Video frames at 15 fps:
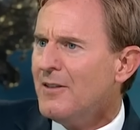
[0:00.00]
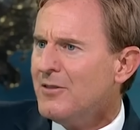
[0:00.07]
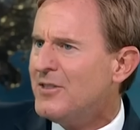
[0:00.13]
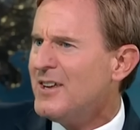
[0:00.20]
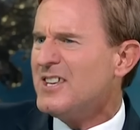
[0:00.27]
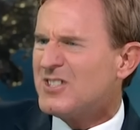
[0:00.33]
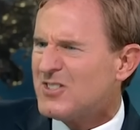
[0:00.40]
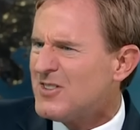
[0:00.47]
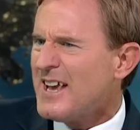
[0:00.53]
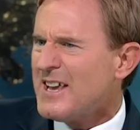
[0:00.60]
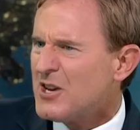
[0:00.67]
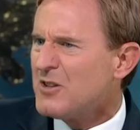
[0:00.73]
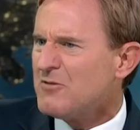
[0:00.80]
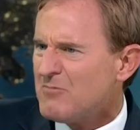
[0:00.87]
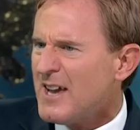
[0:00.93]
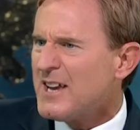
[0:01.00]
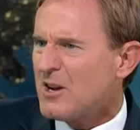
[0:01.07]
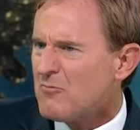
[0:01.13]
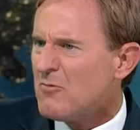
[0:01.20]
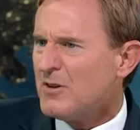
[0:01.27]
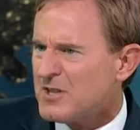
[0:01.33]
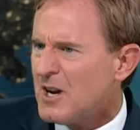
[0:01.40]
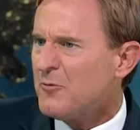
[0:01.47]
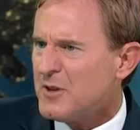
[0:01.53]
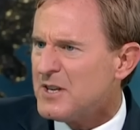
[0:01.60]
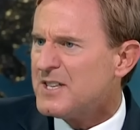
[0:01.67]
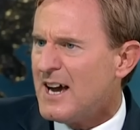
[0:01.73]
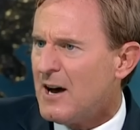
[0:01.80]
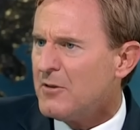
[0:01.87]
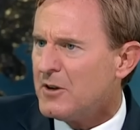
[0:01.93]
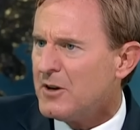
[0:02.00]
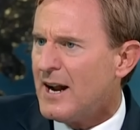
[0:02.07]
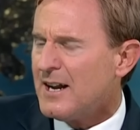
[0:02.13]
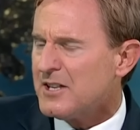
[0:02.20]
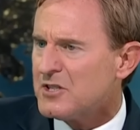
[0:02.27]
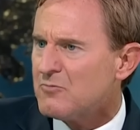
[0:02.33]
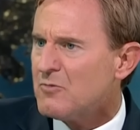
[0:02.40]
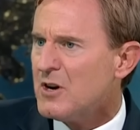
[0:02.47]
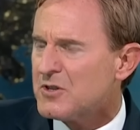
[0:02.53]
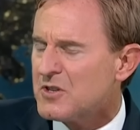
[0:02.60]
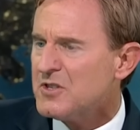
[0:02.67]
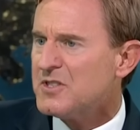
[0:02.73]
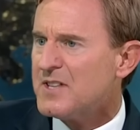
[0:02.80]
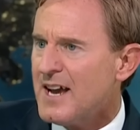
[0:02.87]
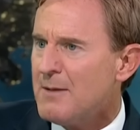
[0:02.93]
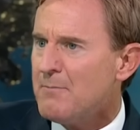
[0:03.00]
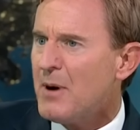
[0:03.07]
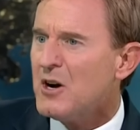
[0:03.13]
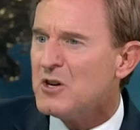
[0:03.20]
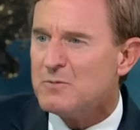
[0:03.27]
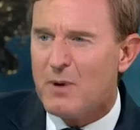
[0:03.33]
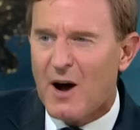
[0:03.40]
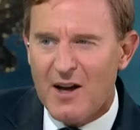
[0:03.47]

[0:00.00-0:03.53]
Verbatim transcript: this they can they can tough this out that Alison Rose can stay in post.